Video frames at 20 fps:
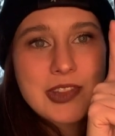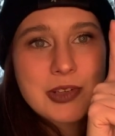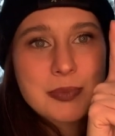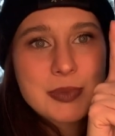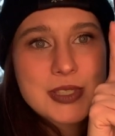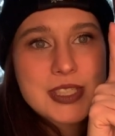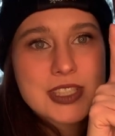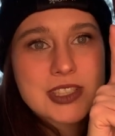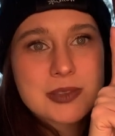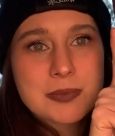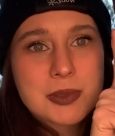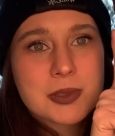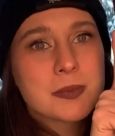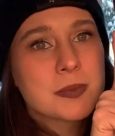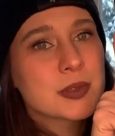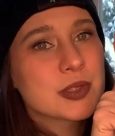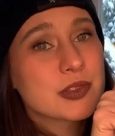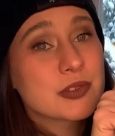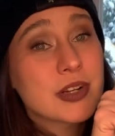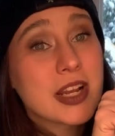predictable,
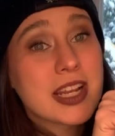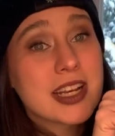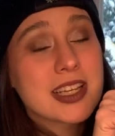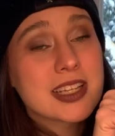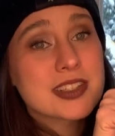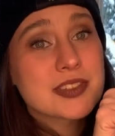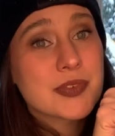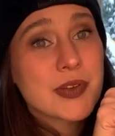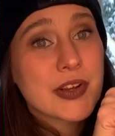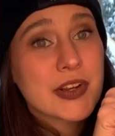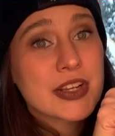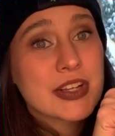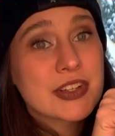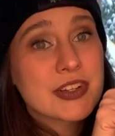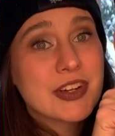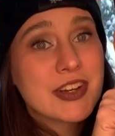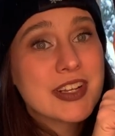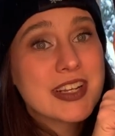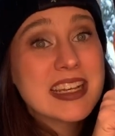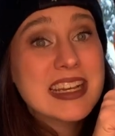but the writing is very
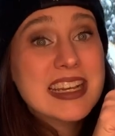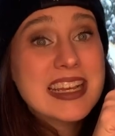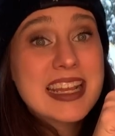good,